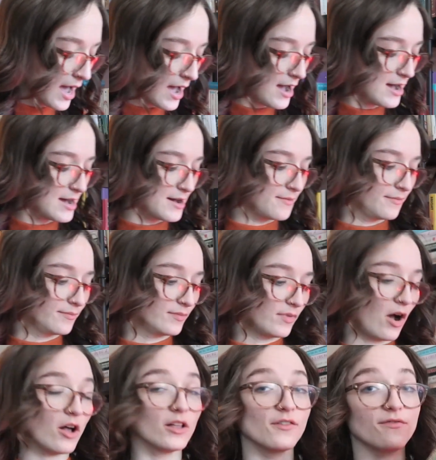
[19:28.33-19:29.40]

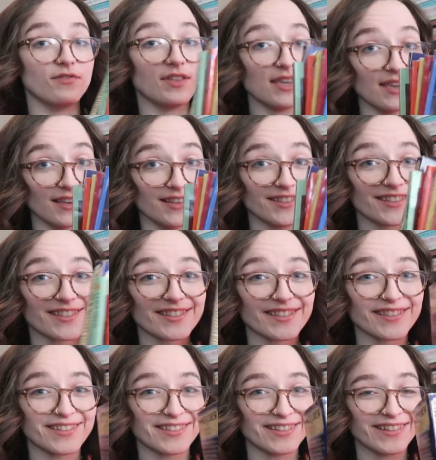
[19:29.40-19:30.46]
All of
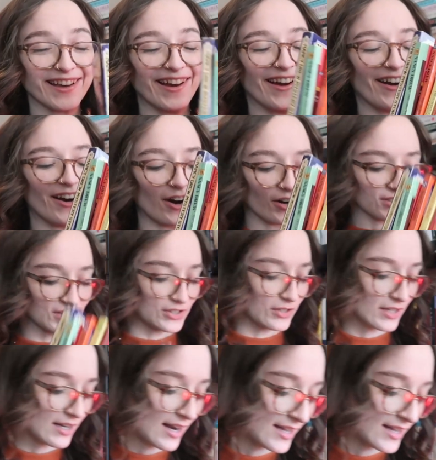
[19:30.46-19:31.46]
these are still the